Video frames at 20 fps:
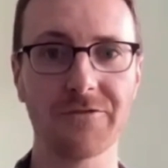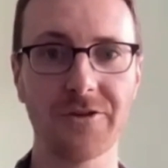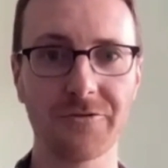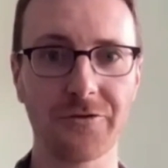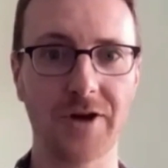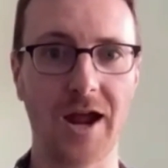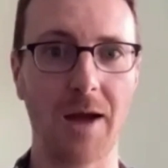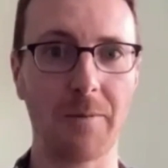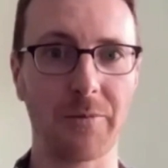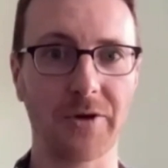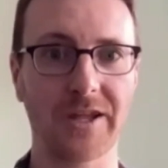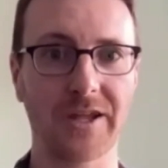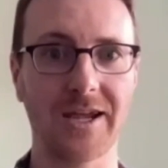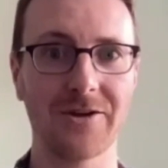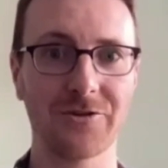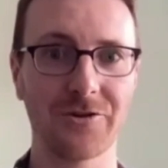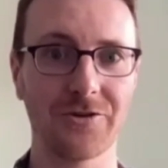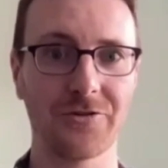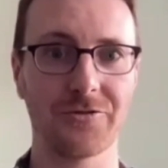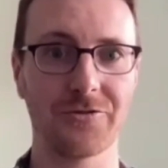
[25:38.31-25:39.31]
different
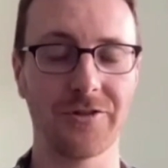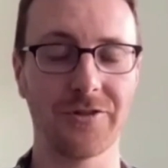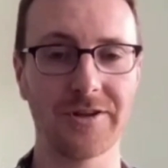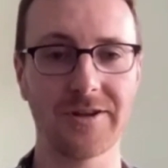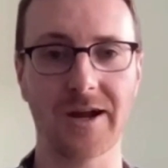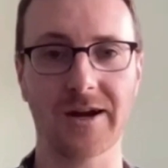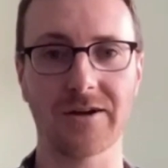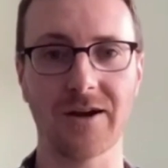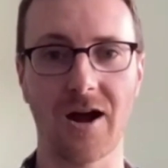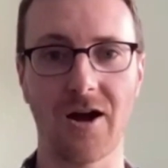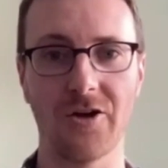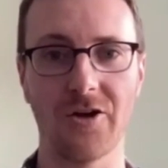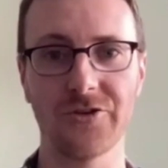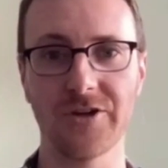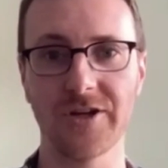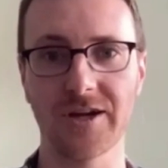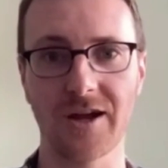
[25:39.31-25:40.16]
applications for the technology,